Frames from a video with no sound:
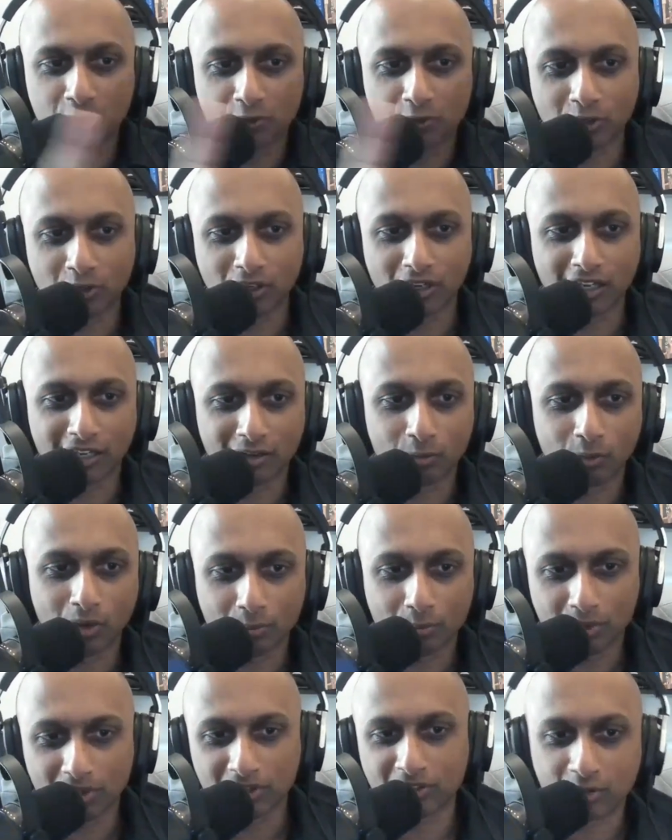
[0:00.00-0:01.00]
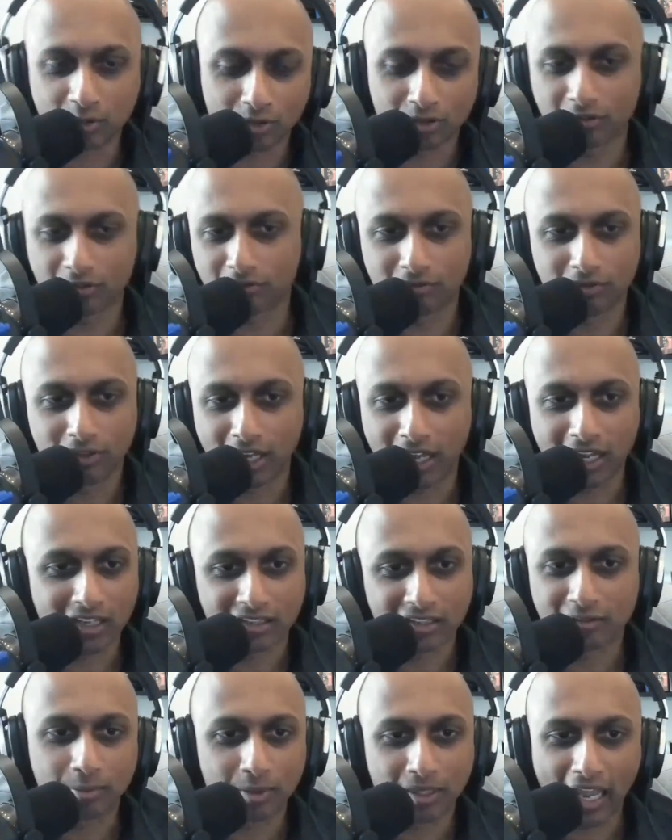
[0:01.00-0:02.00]
you've got like one person on
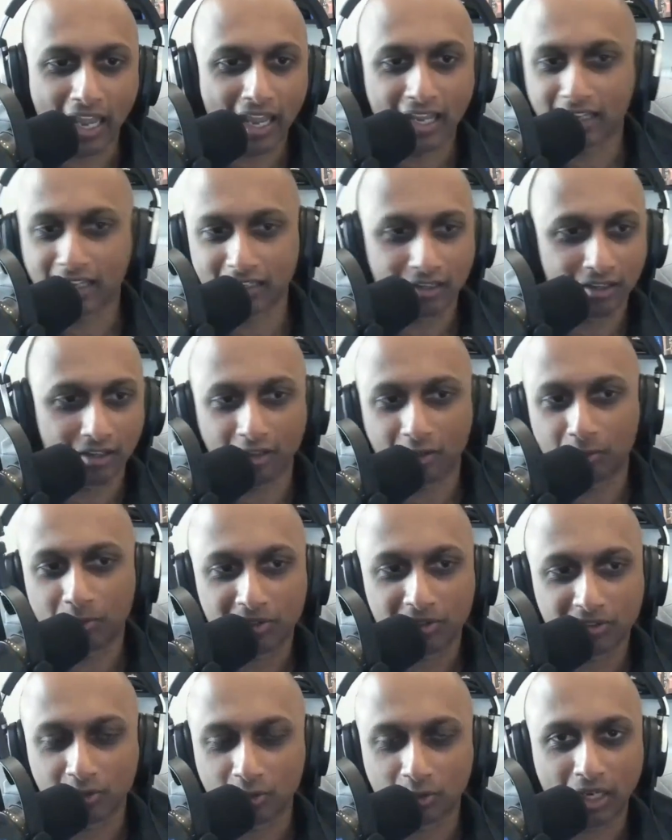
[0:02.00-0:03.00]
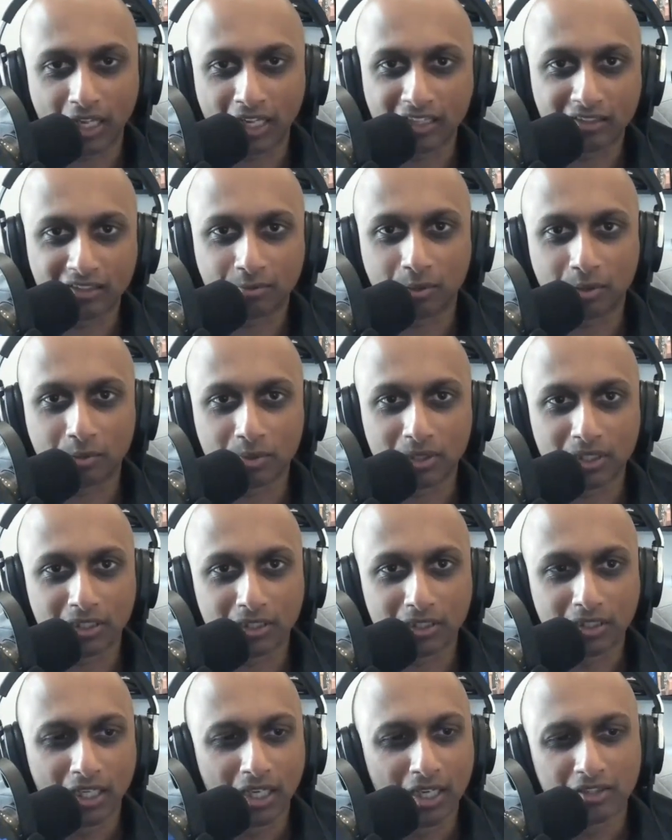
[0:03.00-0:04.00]
ASP A and another person on ASP
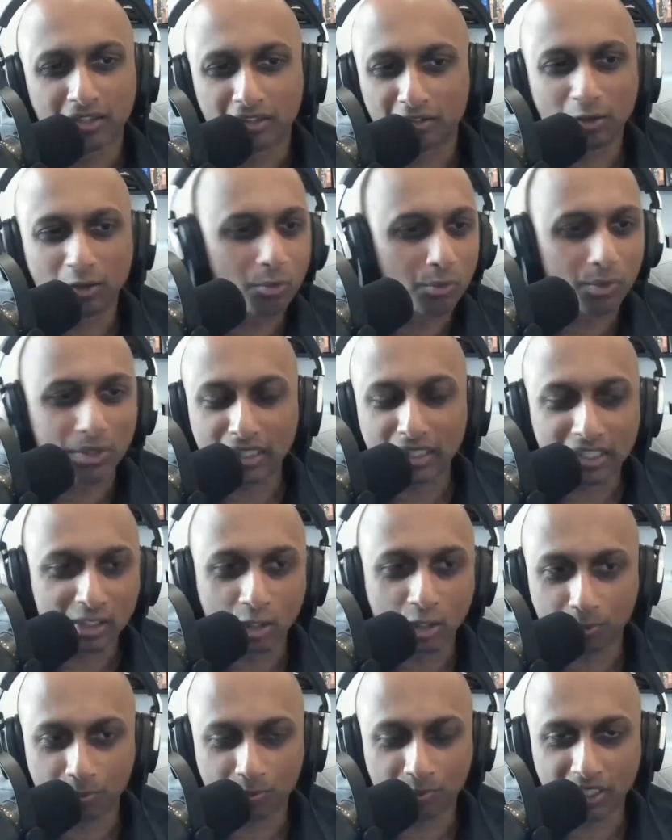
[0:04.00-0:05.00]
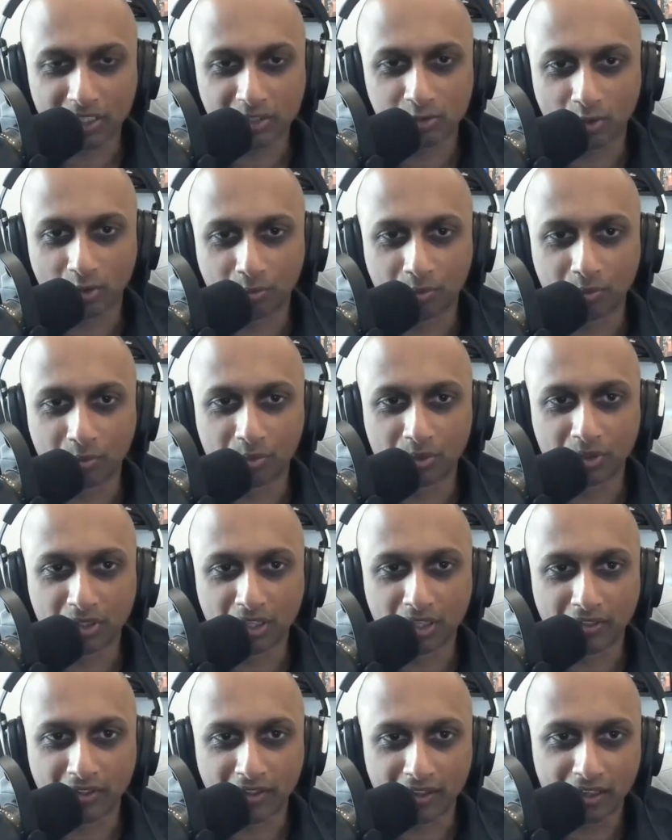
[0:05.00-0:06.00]
B, there's not really an
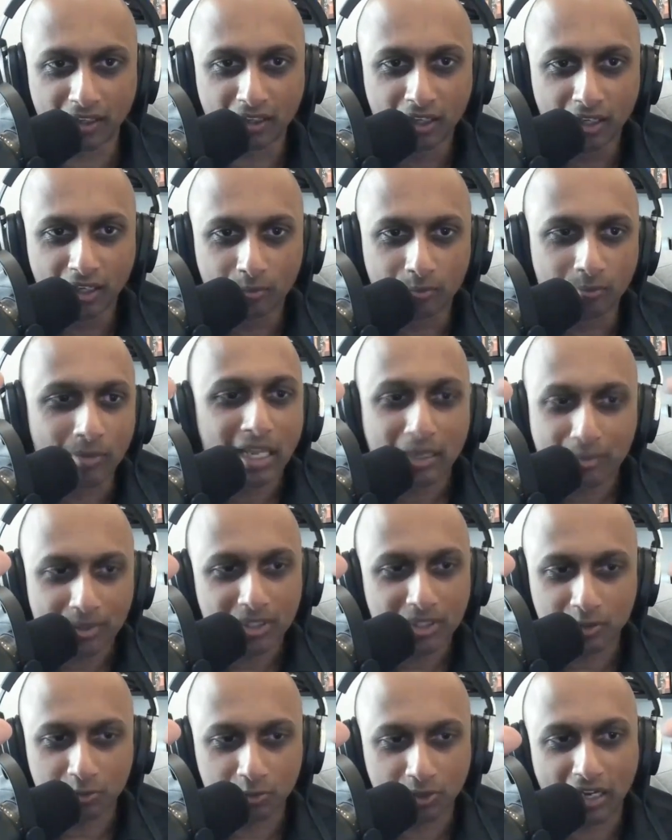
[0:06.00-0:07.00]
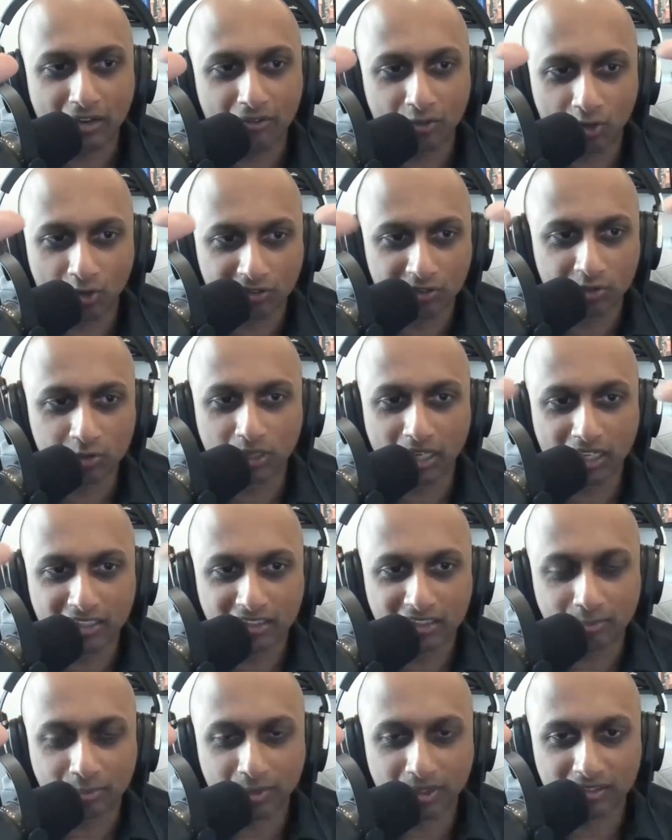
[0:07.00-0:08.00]
interoperability there. Maybe you would have those 2
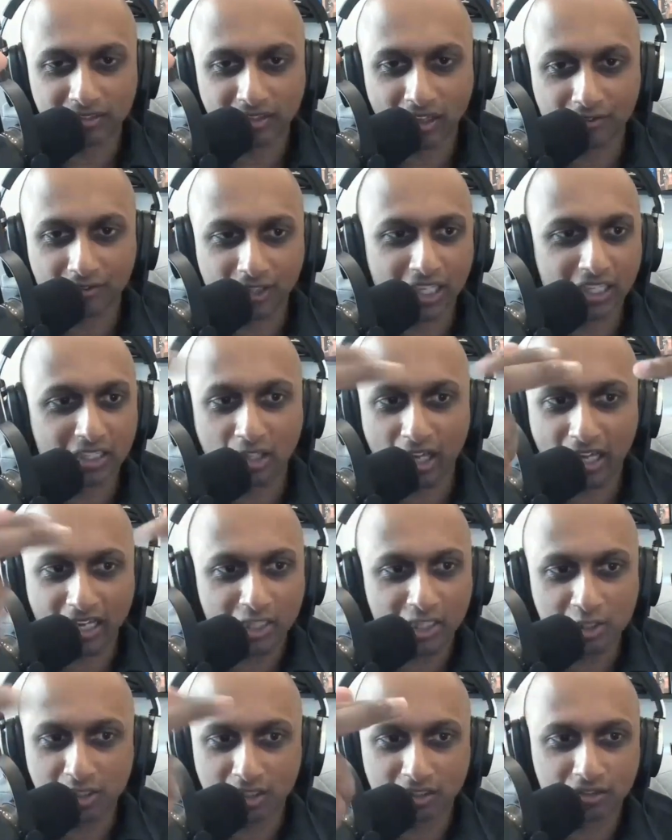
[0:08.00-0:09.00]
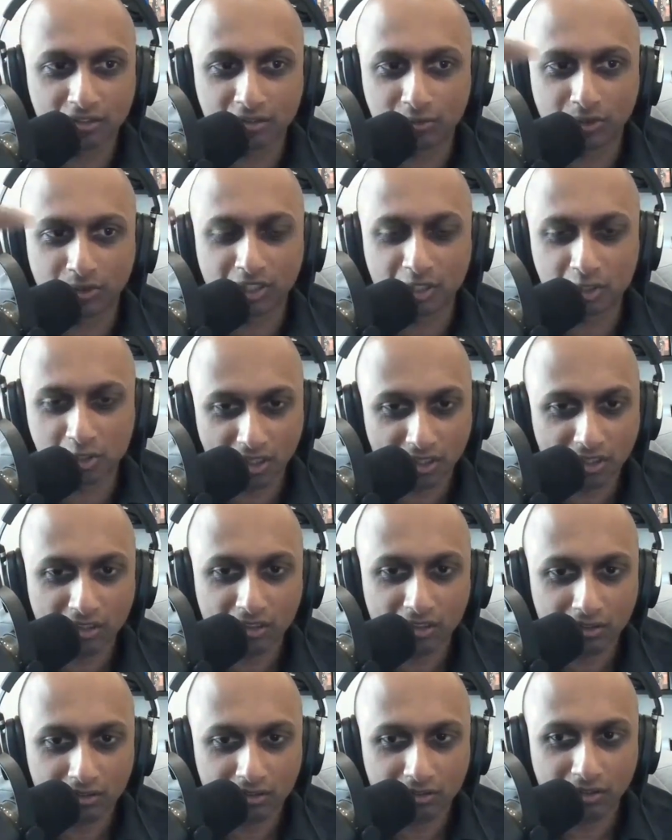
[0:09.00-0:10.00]
ASPs have like lightning channels with each
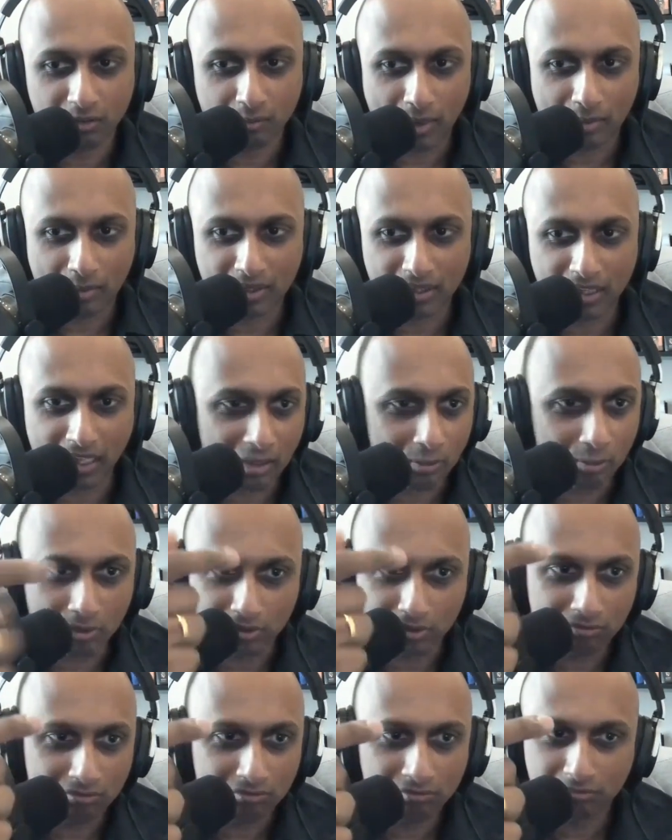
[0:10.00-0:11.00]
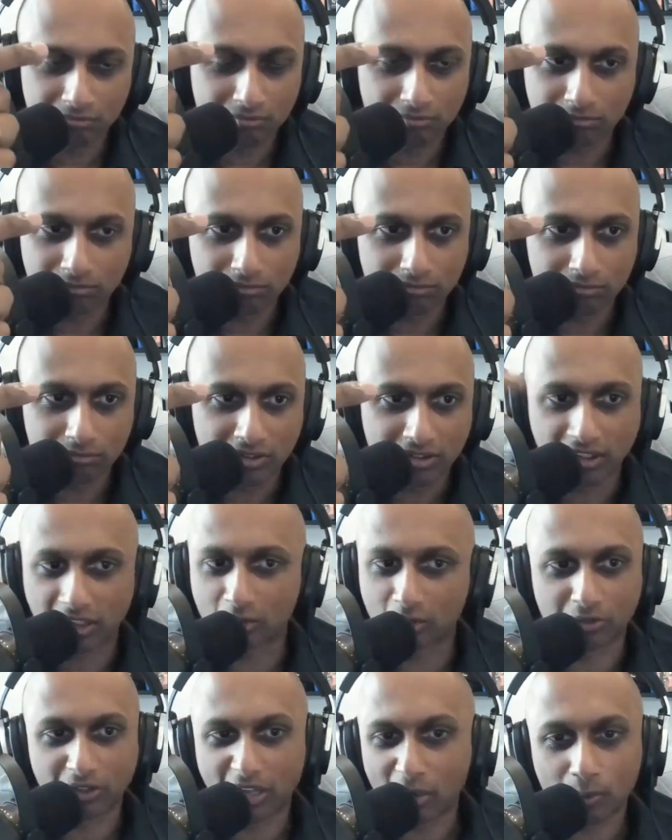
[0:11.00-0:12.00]
other, and maybe they would
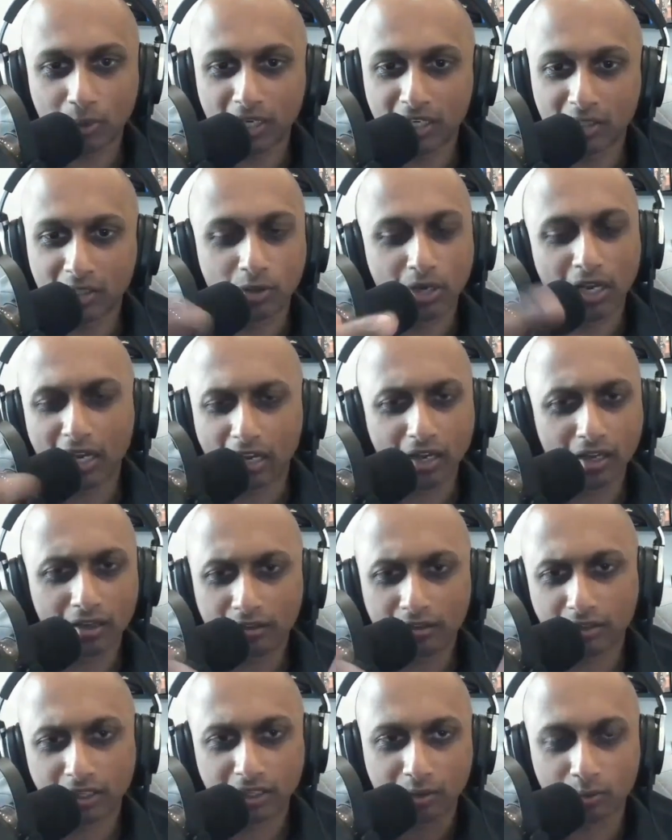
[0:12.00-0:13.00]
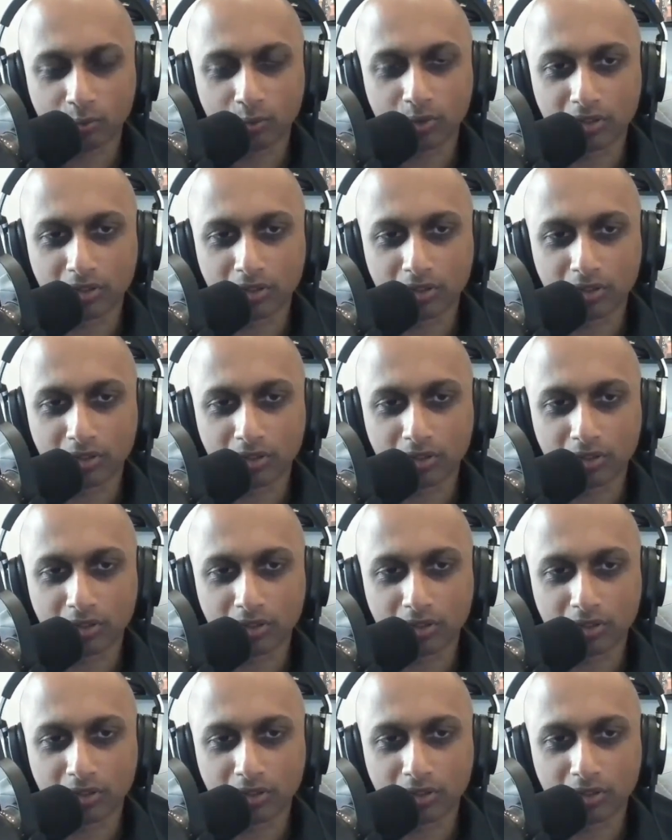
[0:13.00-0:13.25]
settle that way, or what